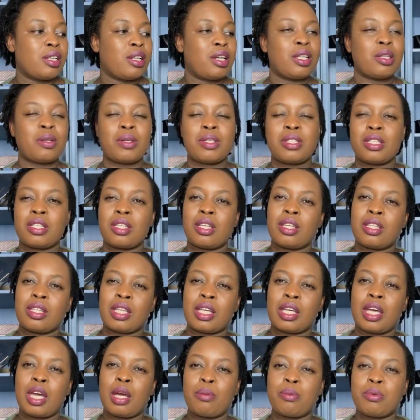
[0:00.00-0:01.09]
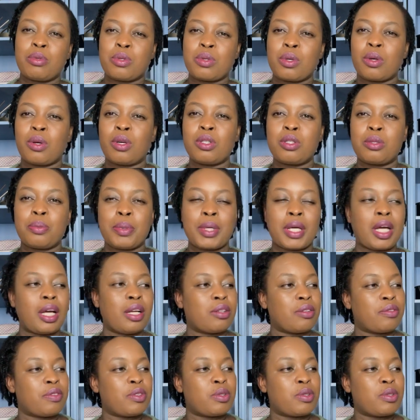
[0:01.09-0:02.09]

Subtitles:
Otherwise the cables were going to be cut off.